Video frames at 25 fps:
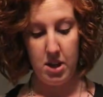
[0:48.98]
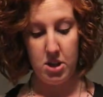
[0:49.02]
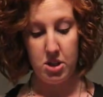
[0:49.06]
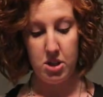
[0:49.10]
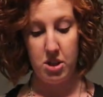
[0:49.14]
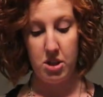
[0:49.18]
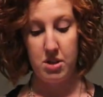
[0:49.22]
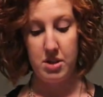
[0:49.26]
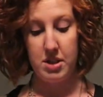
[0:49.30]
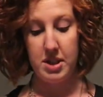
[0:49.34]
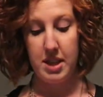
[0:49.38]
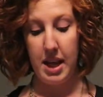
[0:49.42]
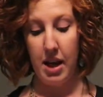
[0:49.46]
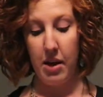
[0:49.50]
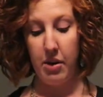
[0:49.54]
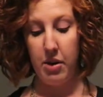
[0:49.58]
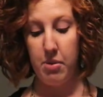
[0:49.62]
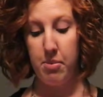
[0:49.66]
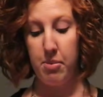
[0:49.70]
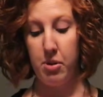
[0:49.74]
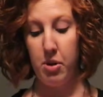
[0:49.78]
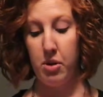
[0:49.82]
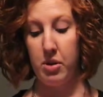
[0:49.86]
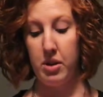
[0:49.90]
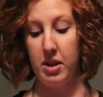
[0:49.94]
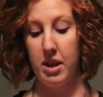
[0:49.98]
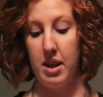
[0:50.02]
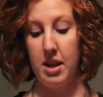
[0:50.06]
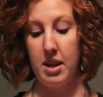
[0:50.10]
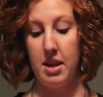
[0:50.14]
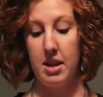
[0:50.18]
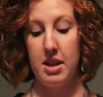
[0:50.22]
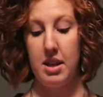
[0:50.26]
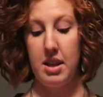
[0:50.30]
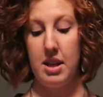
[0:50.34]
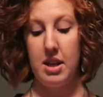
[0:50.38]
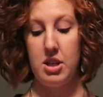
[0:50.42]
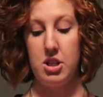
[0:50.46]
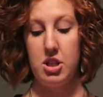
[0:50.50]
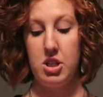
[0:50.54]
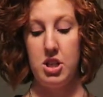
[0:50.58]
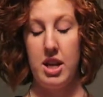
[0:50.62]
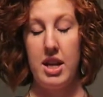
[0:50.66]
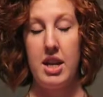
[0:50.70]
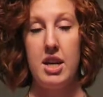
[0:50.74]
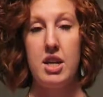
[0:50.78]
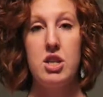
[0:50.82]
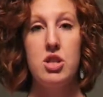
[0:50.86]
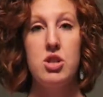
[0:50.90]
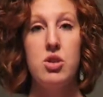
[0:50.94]
So you see how bullying can
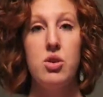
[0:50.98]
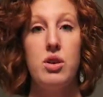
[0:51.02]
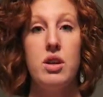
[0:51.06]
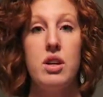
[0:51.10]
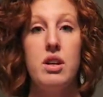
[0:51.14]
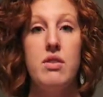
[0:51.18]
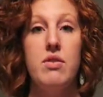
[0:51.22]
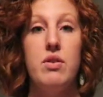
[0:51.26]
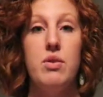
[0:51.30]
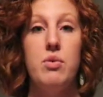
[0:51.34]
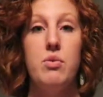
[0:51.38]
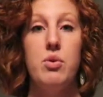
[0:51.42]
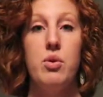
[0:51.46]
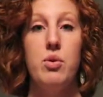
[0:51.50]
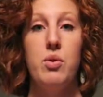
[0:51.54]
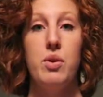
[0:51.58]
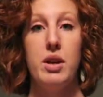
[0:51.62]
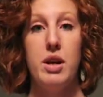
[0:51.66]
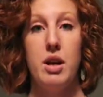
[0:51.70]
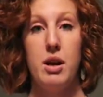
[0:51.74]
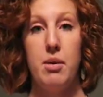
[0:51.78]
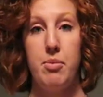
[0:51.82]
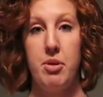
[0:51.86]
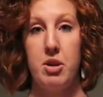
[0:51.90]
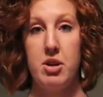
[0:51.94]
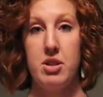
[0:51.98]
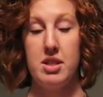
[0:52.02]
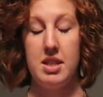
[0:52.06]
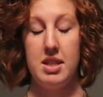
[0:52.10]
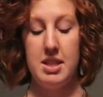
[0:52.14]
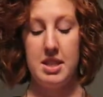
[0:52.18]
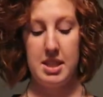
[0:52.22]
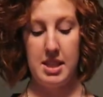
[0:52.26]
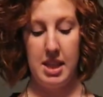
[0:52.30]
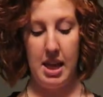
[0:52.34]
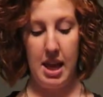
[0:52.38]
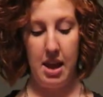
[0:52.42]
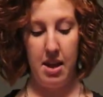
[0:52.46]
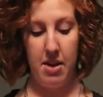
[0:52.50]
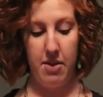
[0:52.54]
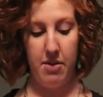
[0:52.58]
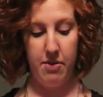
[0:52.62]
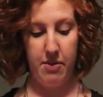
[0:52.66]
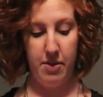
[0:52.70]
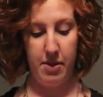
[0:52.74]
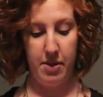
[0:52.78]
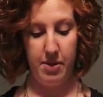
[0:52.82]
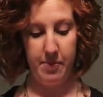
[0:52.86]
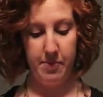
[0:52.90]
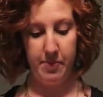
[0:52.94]
change or even ruin a person's
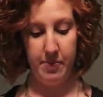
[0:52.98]
life.